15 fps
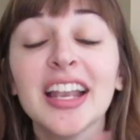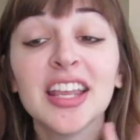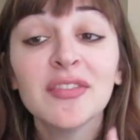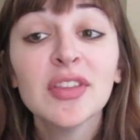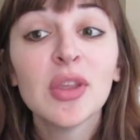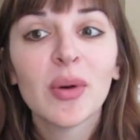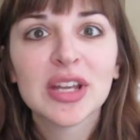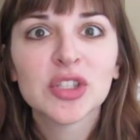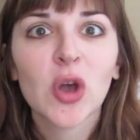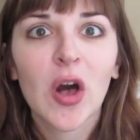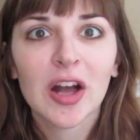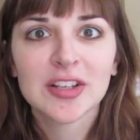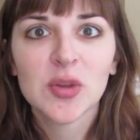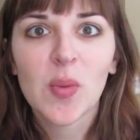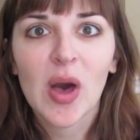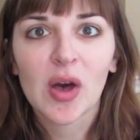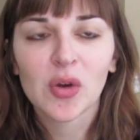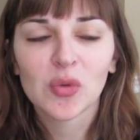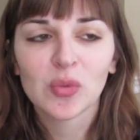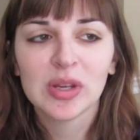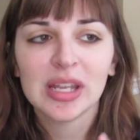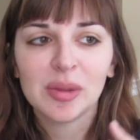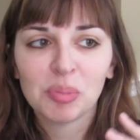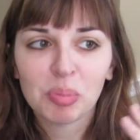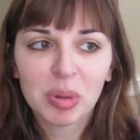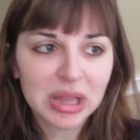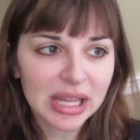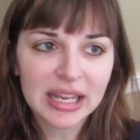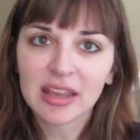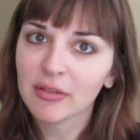And even though I talked about reading
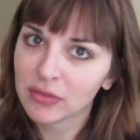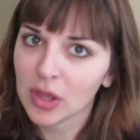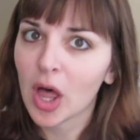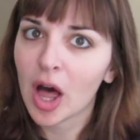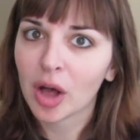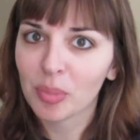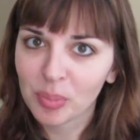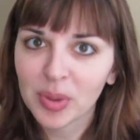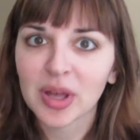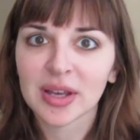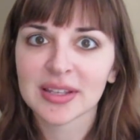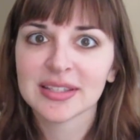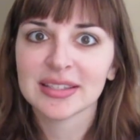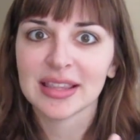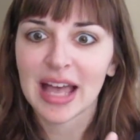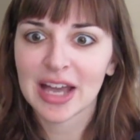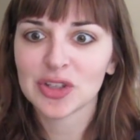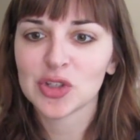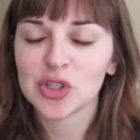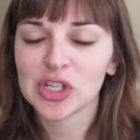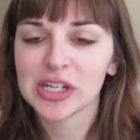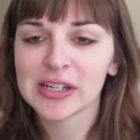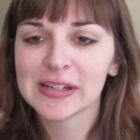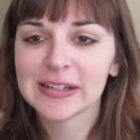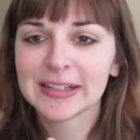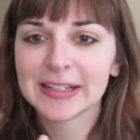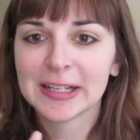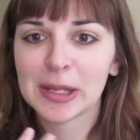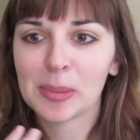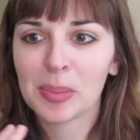plenty of long books last
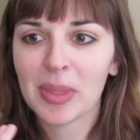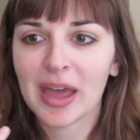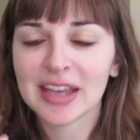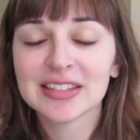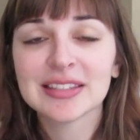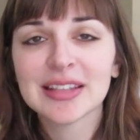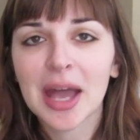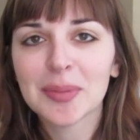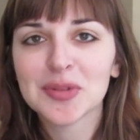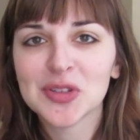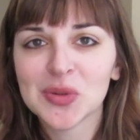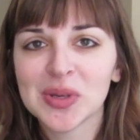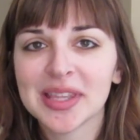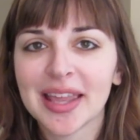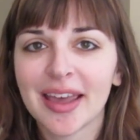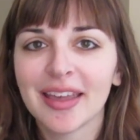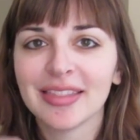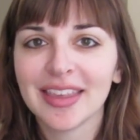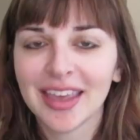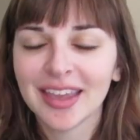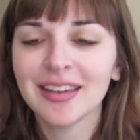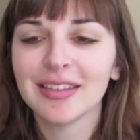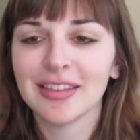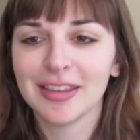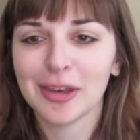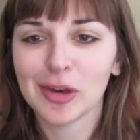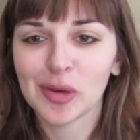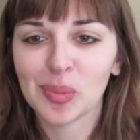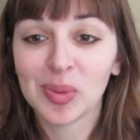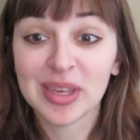year, um, I stopped doing that at the end of the
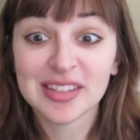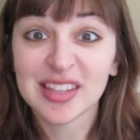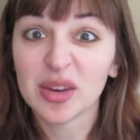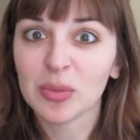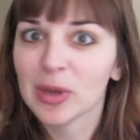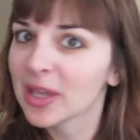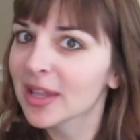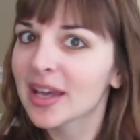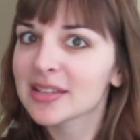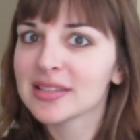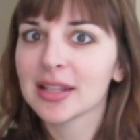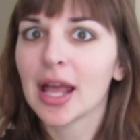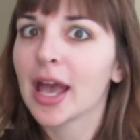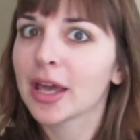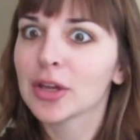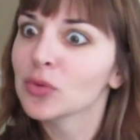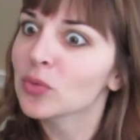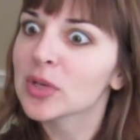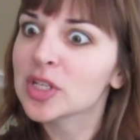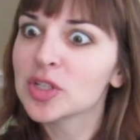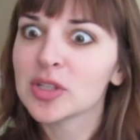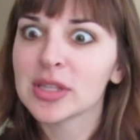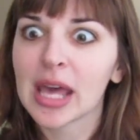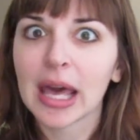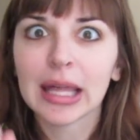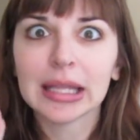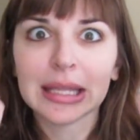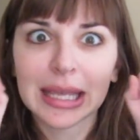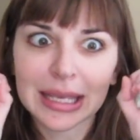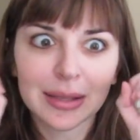year because I realized that I could reach
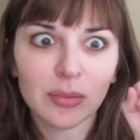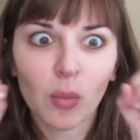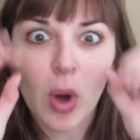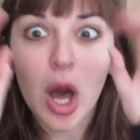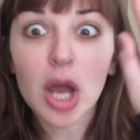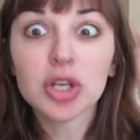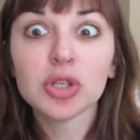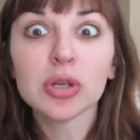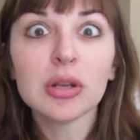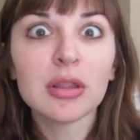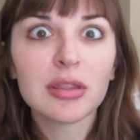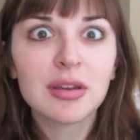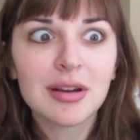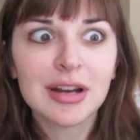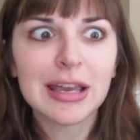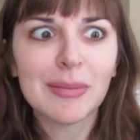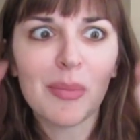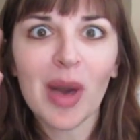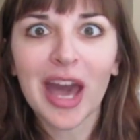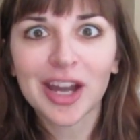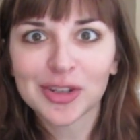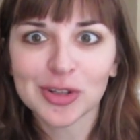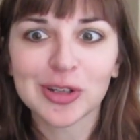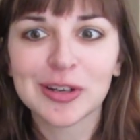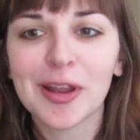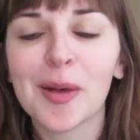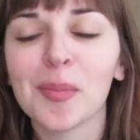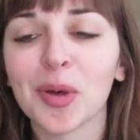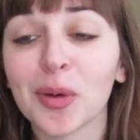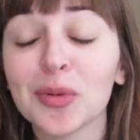that like 130 magic
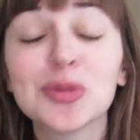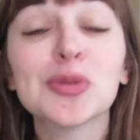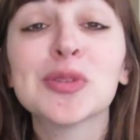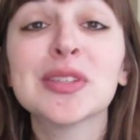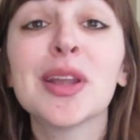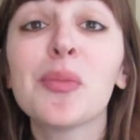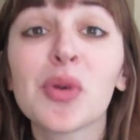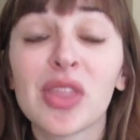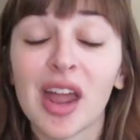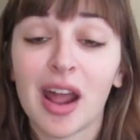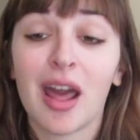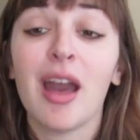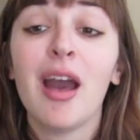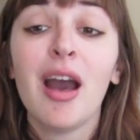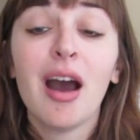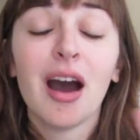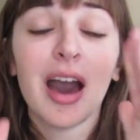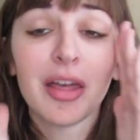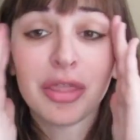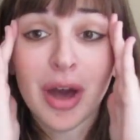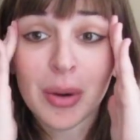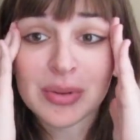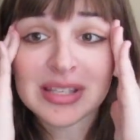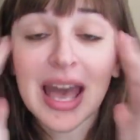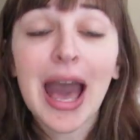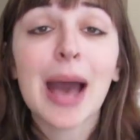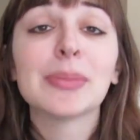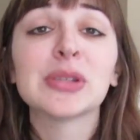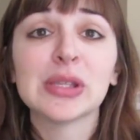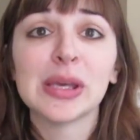number, which was a number that I, I thought was
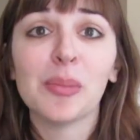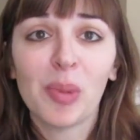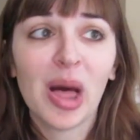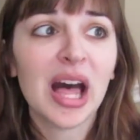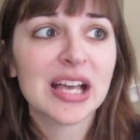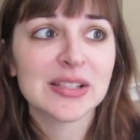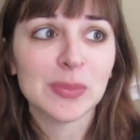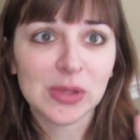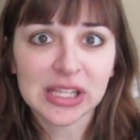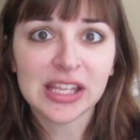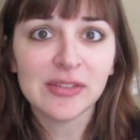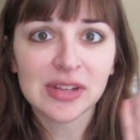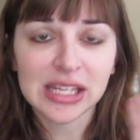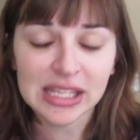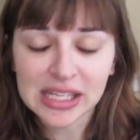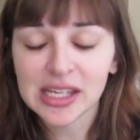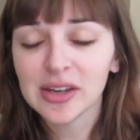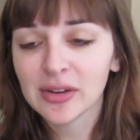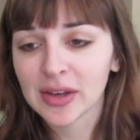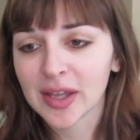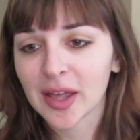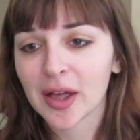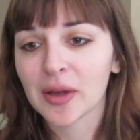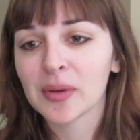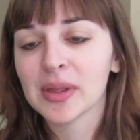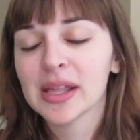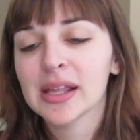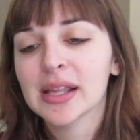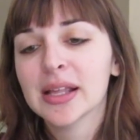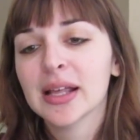absolutely impossible even a year ago.
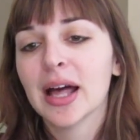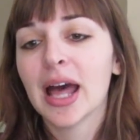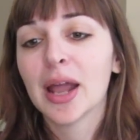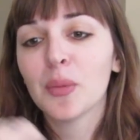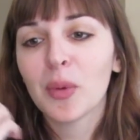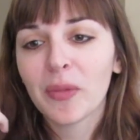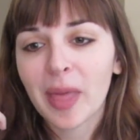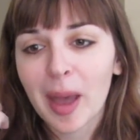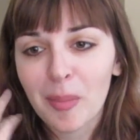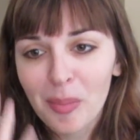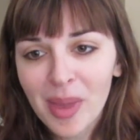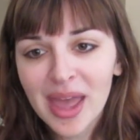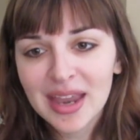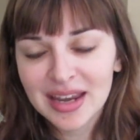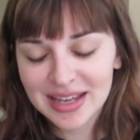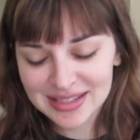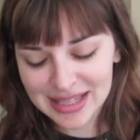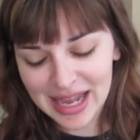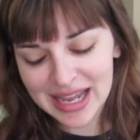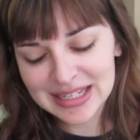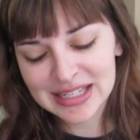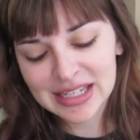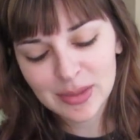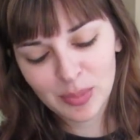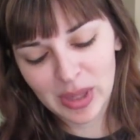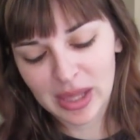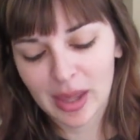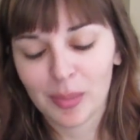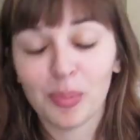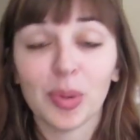And what that meant is that I didn't
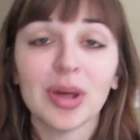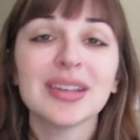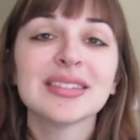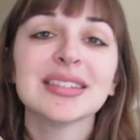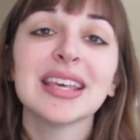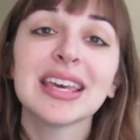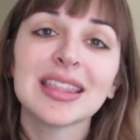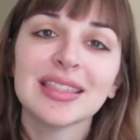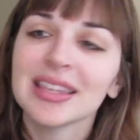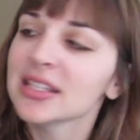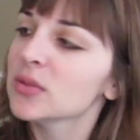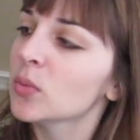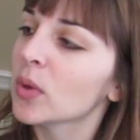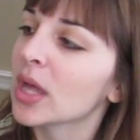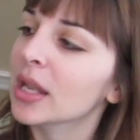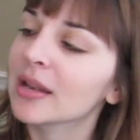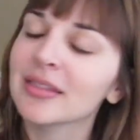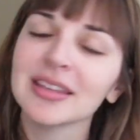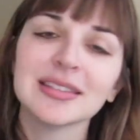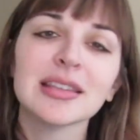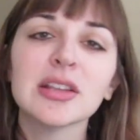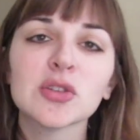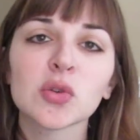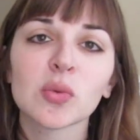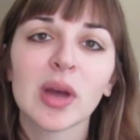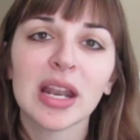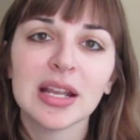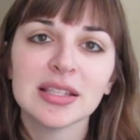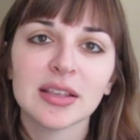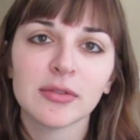pick up books like this one, The Essential
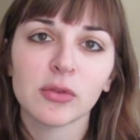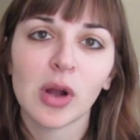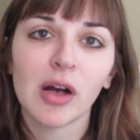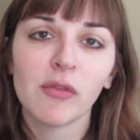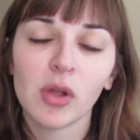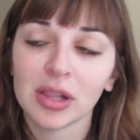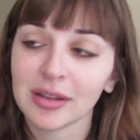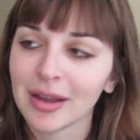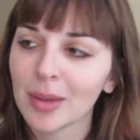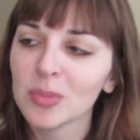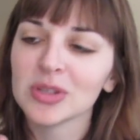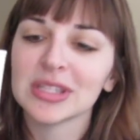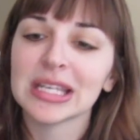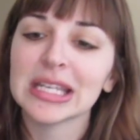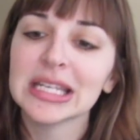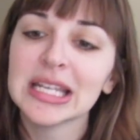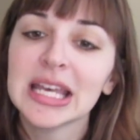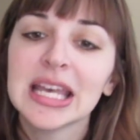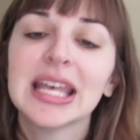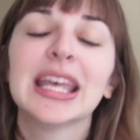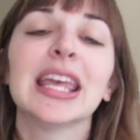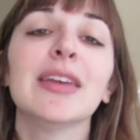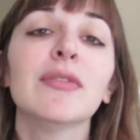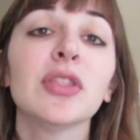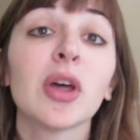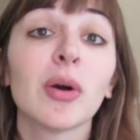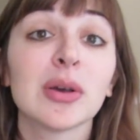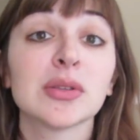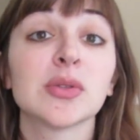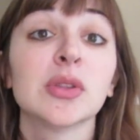Writings of Ralph Waldo Emerson, even
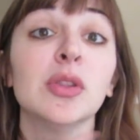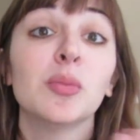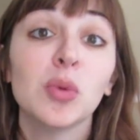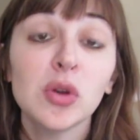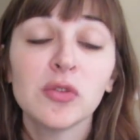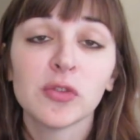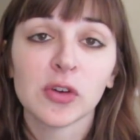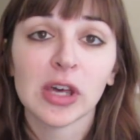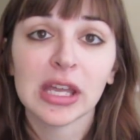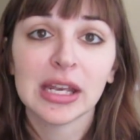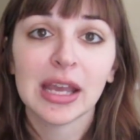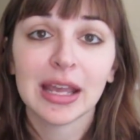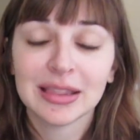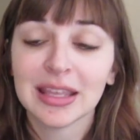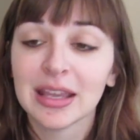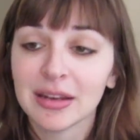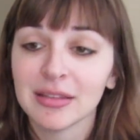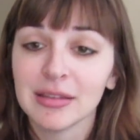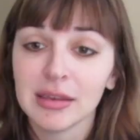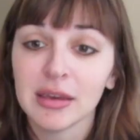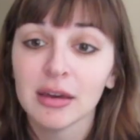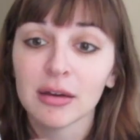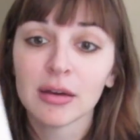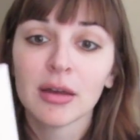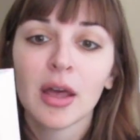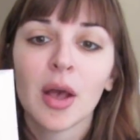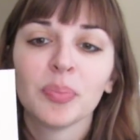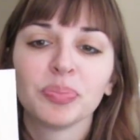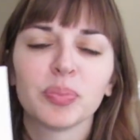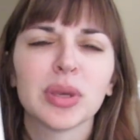though I was in the mood for it at the end of the year,
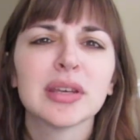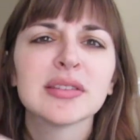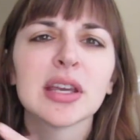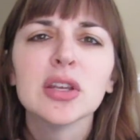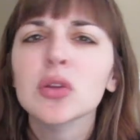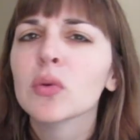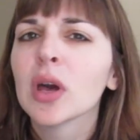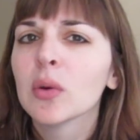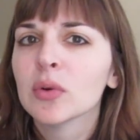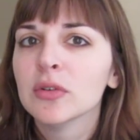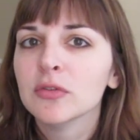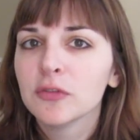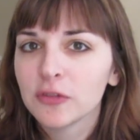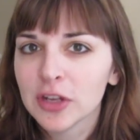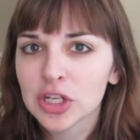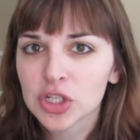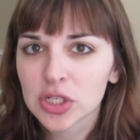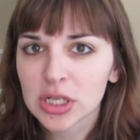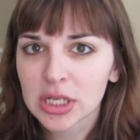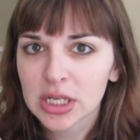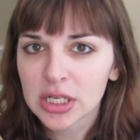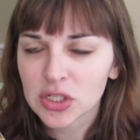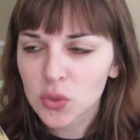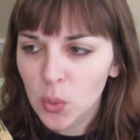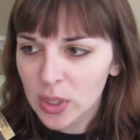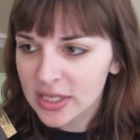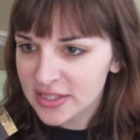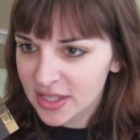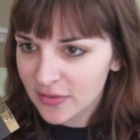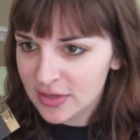because I knew I wouldn't finish it in
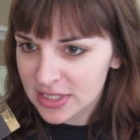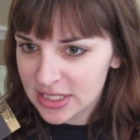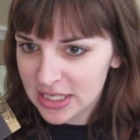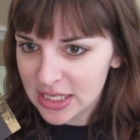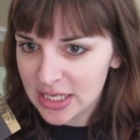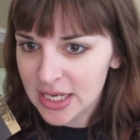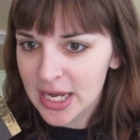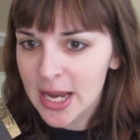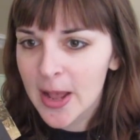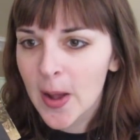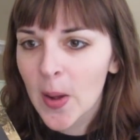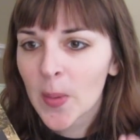2017.